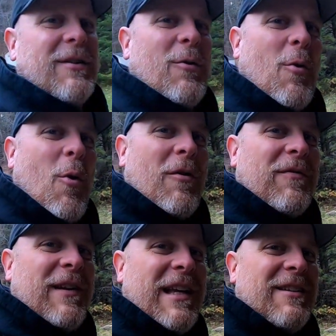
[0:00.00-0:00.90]

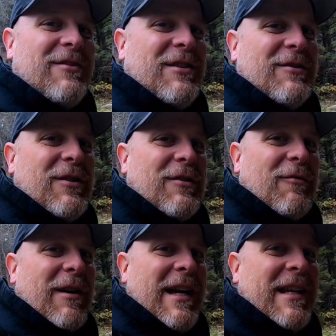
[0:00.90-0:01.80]
Coffee. She's the
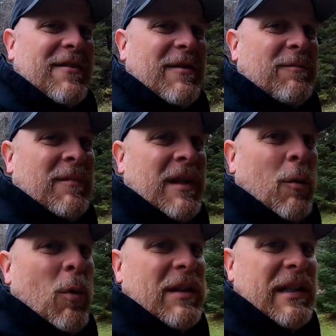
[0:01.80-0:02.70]
greatest.
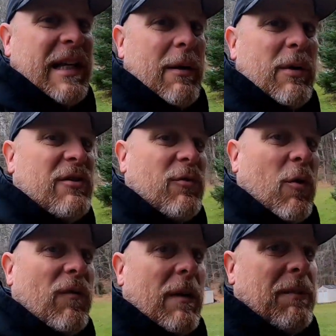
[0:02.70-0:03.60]
Once again, we
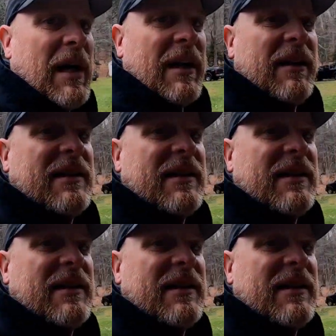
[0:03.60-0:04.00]
drove up on a